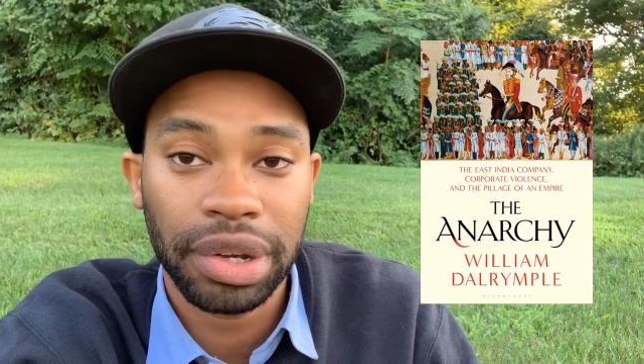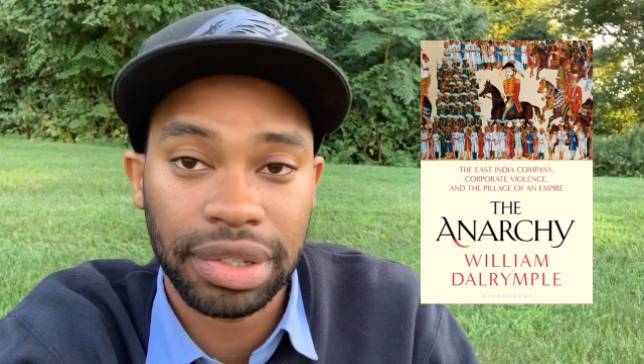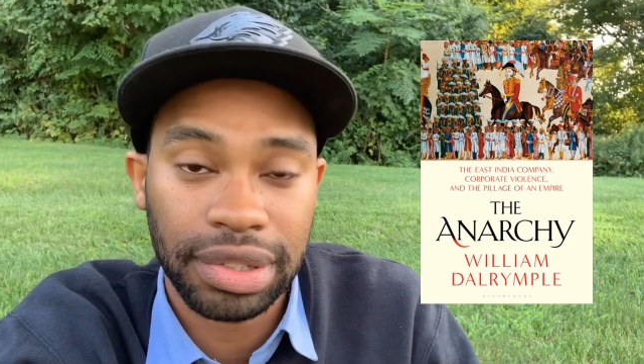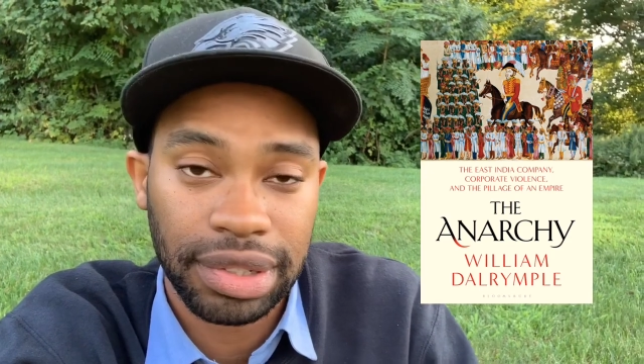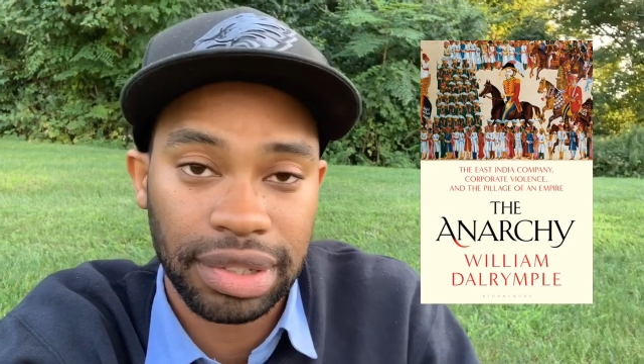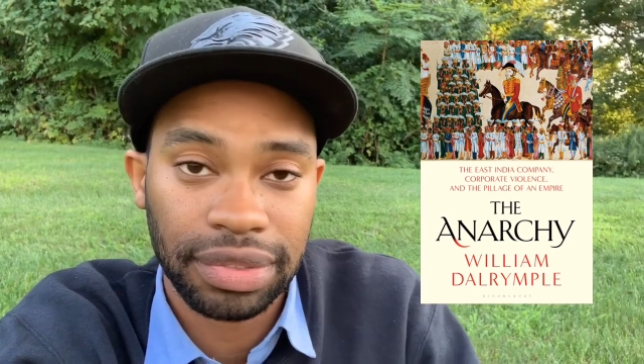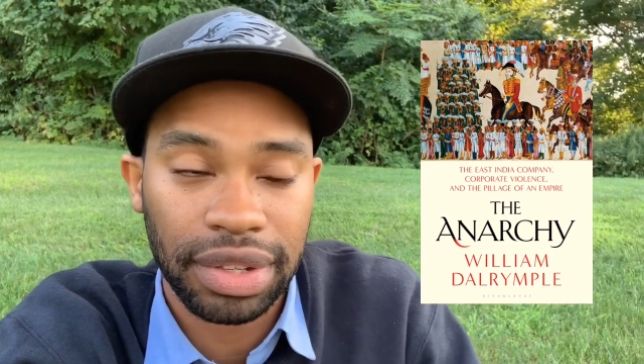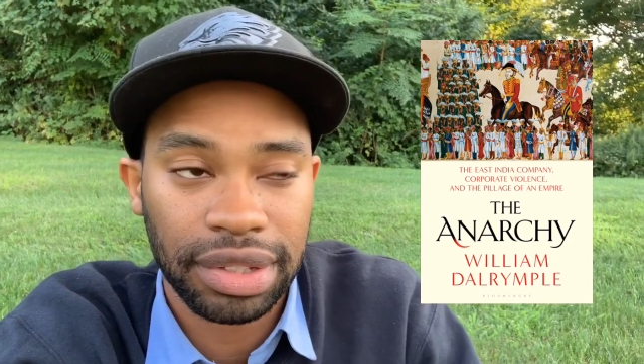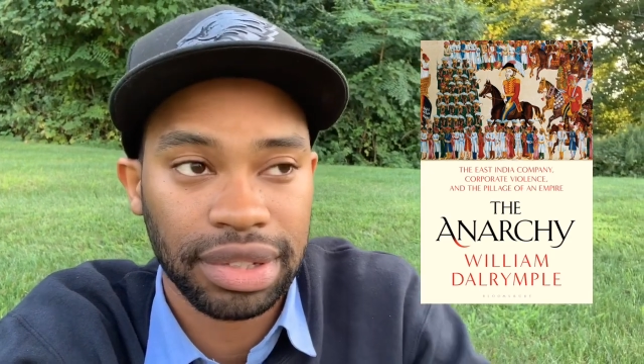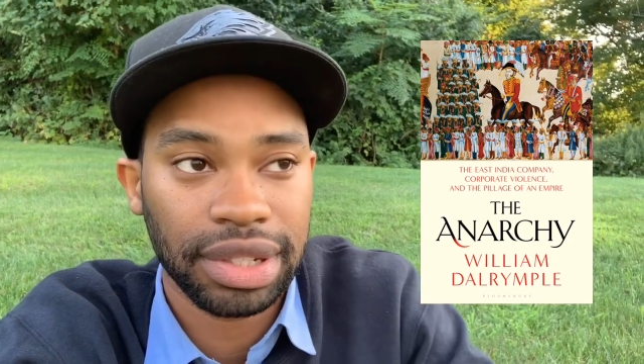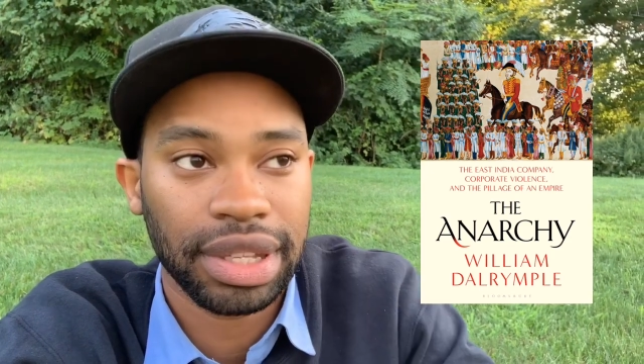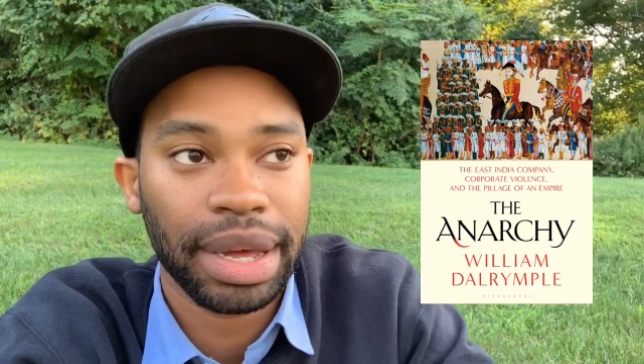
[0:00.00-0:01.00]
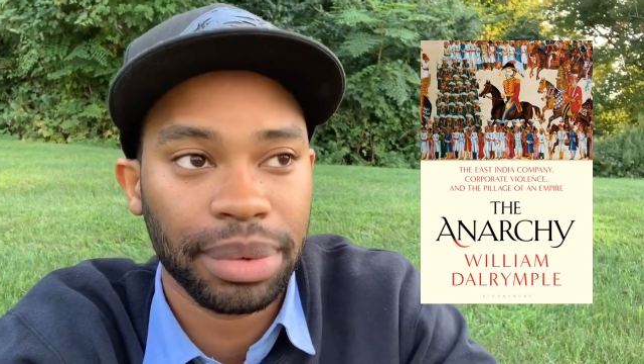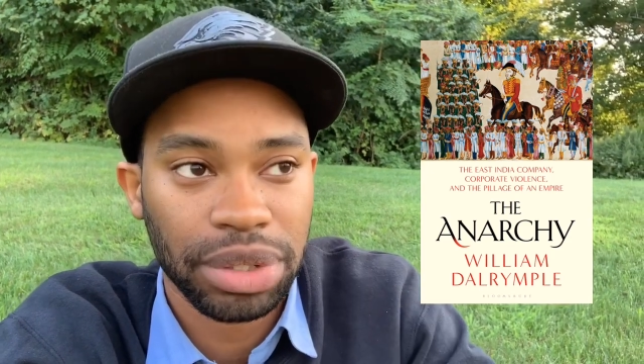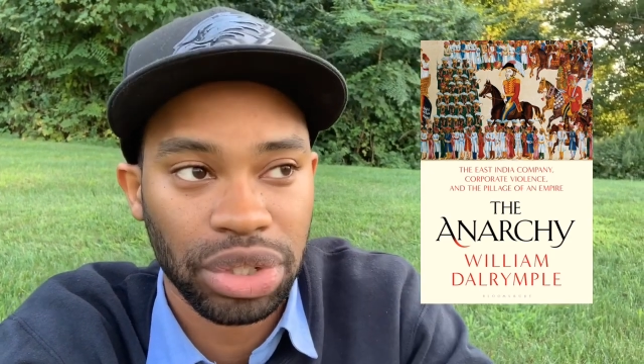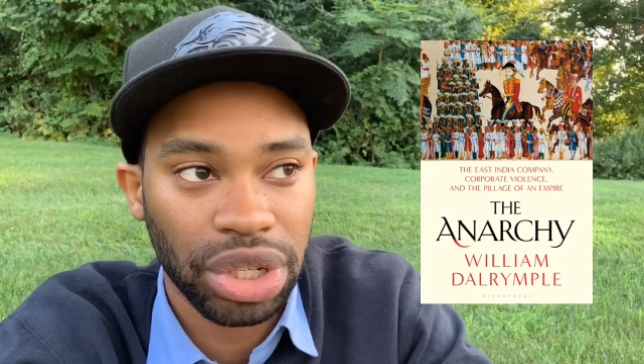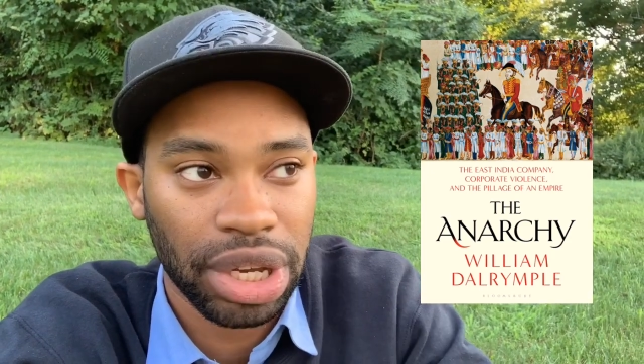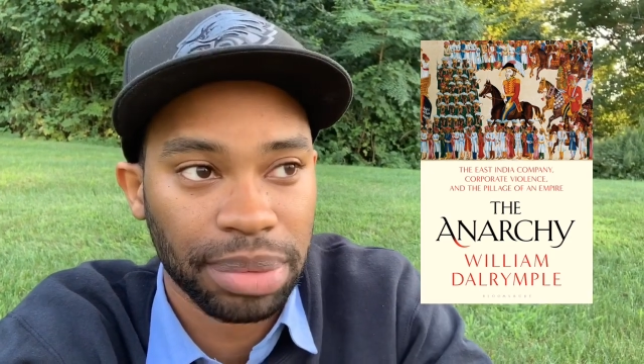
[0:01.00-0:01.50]
part in these events, and how
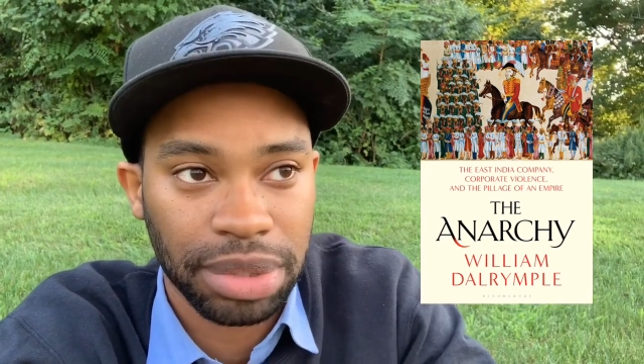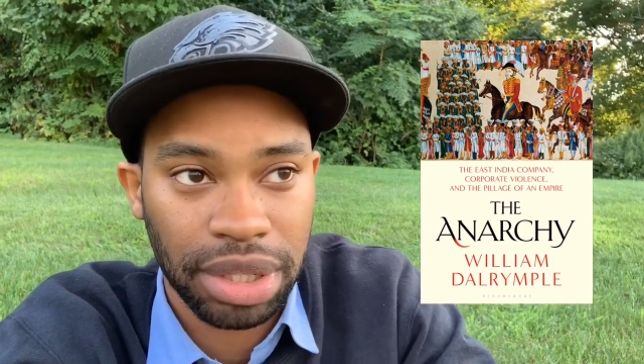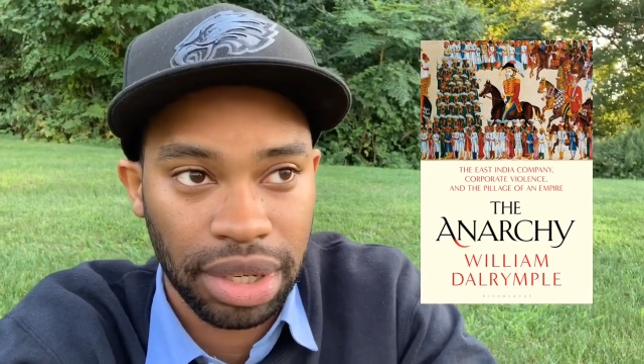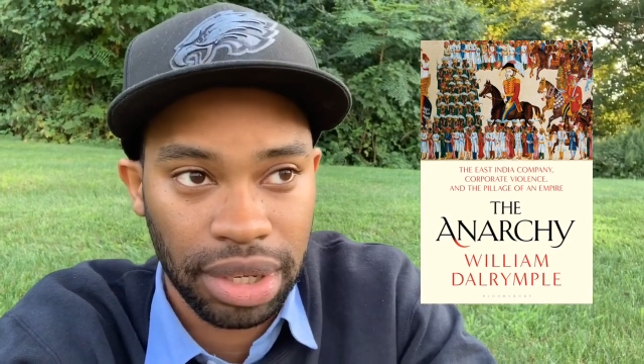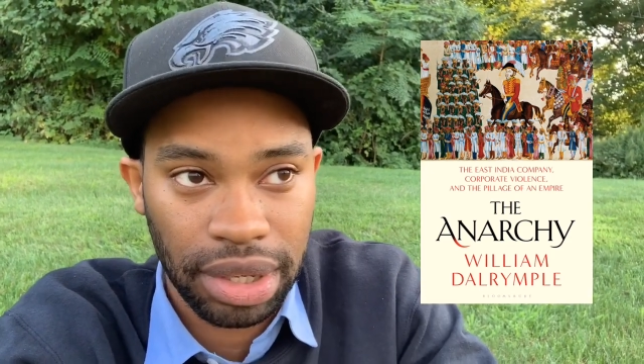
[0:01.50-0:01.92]
it shaped